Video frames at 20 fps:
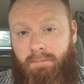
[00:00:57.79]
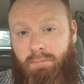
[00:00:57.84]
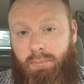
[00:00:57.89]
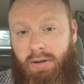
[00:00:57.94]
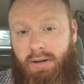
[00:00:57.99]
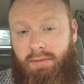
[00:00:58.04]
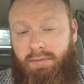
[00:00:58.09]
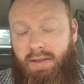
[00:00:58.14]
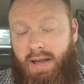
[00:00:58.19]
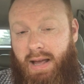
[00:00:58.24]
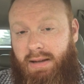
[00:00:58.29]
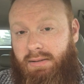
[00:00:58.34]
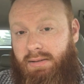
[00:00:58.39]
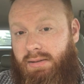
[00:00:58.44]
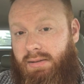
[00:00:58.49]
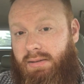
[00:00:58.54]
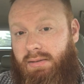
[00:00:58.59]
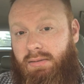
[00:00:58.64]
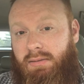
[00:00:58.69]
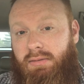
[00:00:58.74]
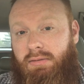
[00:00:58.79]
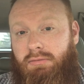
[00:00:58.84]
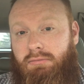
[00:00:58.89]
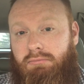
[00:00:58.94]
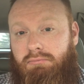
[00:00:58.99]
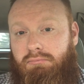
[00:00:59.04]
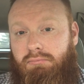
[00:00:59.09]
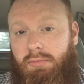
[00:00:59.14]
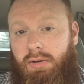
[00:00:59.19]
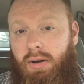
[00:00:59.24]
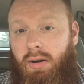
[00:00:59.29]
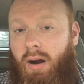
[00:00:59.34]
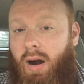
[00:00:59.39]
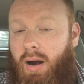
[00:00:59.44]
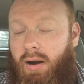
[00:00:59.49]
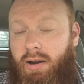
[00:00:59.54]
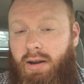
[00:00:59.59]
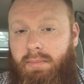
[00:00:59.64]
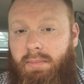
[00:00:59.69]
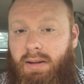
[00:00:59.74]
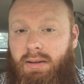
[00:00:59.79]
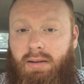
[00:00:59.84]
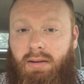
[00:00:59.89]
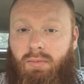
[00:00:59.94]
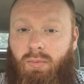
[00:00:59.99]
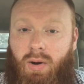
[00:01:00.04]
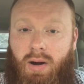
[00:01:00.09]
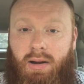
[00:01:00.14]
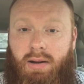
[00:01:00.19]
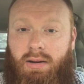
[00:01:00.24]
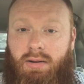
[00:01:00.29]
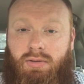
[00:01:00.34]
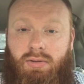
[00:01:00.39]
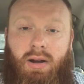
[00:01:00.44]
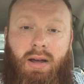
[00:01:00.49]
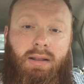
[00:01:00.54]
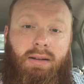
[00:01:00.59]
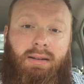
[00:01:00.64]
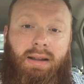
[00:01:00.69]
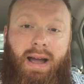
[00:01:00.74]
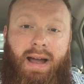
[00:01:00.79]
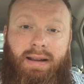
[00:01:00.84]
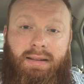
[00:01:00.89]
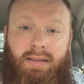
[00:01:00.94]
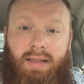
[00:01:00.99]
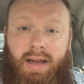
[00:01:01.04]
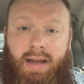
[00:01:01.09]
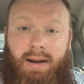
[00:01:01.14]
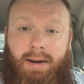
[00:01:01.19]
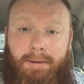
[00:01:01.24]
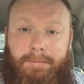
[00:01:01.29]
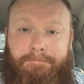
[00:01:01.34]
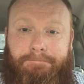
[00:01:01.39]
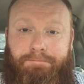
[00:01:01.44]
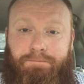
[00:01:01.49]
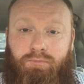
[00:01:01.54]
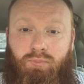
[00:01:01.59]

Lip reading: But if that's your argument, then where do you draw the line there?